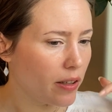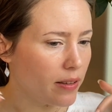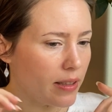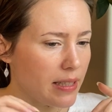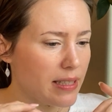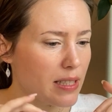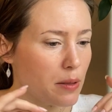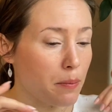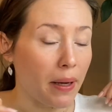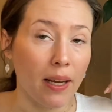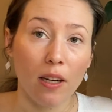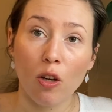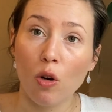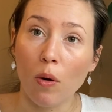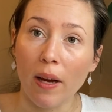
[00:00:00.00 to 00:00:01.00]
these
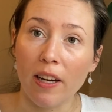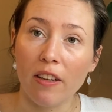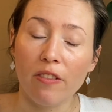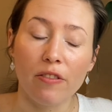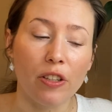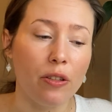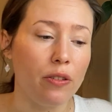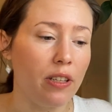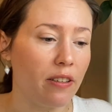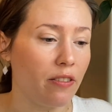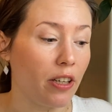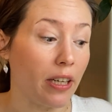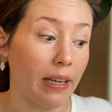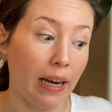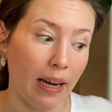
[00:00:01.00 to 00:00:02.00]
span quite a few
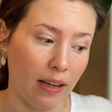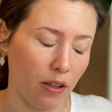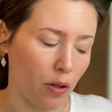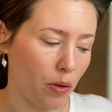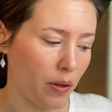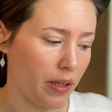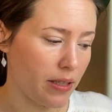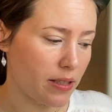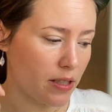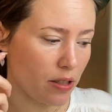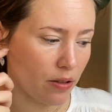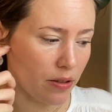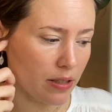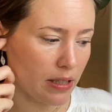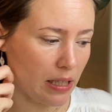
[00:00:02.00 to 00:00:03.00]
different categories,
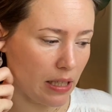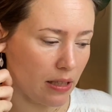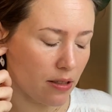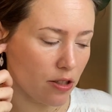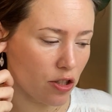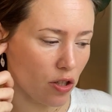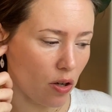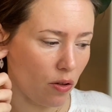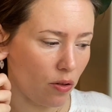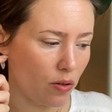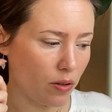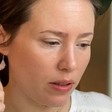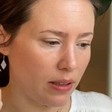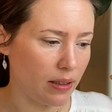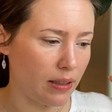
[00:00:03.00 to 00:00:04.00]
you'll see. So
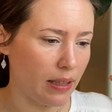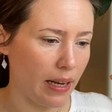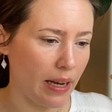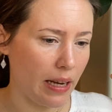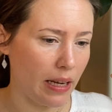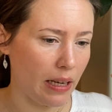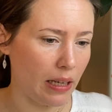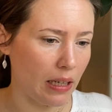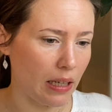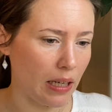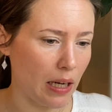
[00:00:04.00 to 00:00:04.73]
they